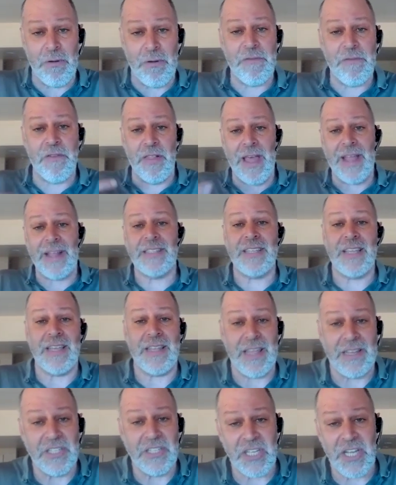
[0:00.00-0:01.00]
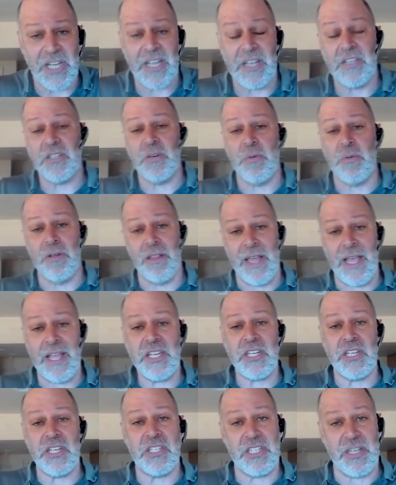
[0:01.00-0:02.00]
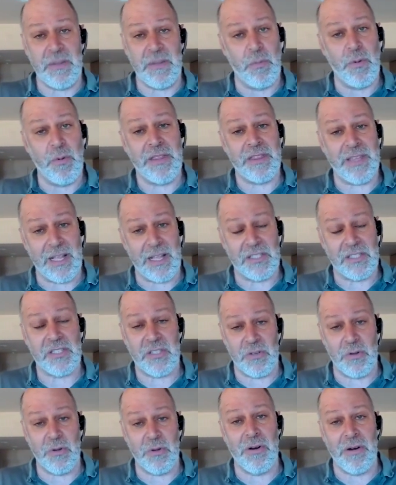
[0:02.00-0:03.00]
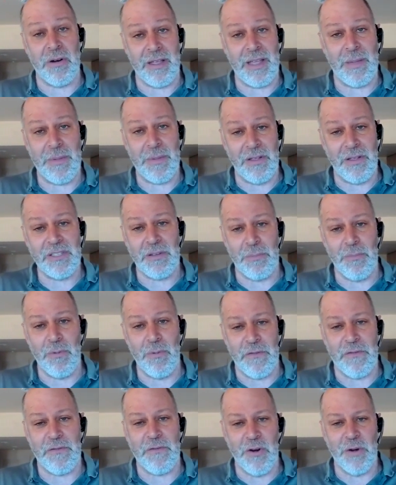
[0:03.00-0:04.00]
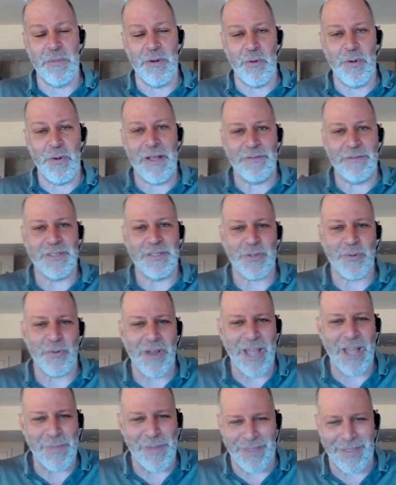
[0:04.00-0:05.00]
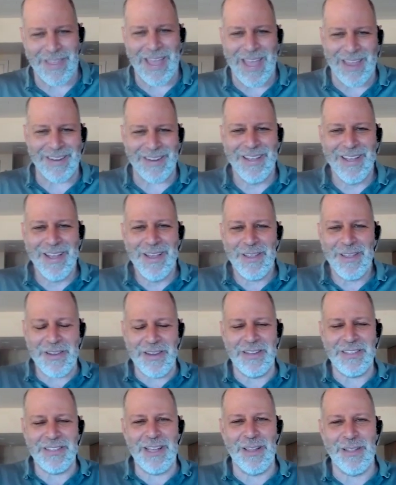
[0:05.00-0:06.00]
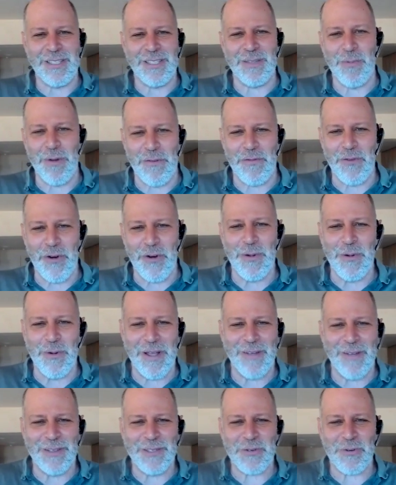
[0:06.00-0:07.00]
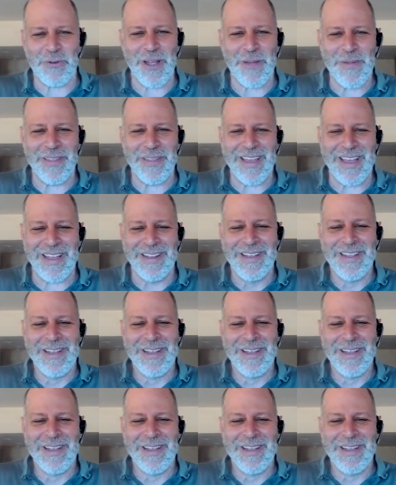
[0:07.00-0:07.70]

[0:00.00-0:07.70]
reflect it and change your relationship with that story. I mean, there's a more formal way of describing that. Can you tell us the more formal way of describing that?